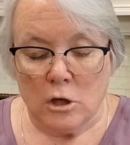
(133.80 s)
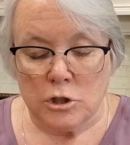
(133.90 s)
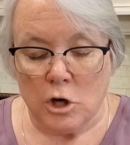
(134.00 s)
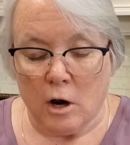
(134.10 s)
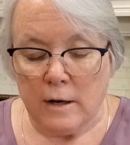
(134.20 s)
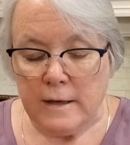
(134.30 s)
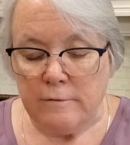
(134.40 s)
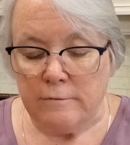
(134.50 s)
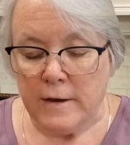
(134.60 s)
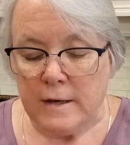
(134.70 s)
Charlie
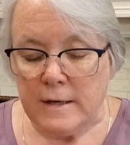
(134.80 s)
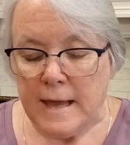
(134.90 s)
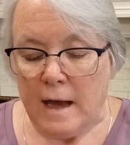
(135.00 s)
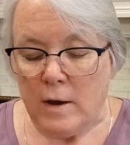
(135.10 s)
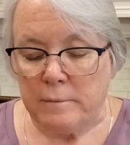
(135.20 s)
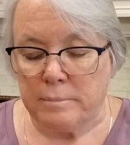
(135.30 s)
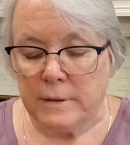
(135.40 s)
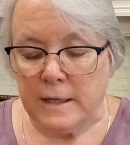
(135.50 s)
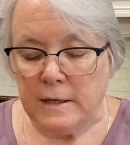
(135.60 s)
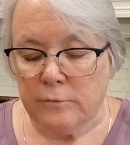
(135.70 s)
and Fanny now had
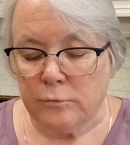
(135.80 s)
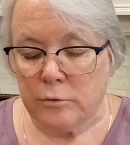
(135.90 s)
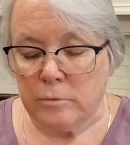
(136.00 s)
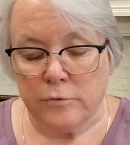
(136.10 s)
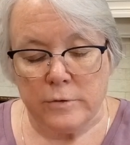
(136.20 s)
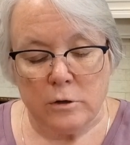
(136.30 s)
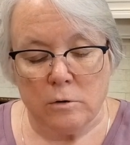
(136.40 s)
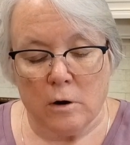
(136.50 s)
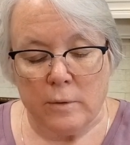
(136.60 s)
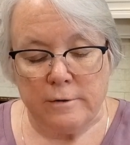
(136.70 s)
plenty of room for their
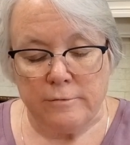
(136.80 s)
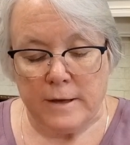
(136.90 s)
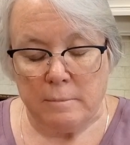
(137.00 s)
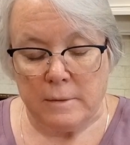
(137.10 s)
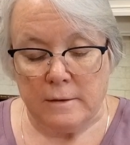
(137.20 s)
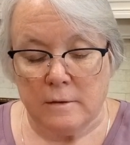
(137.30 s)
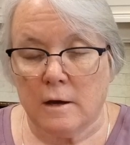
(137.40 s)
growing family.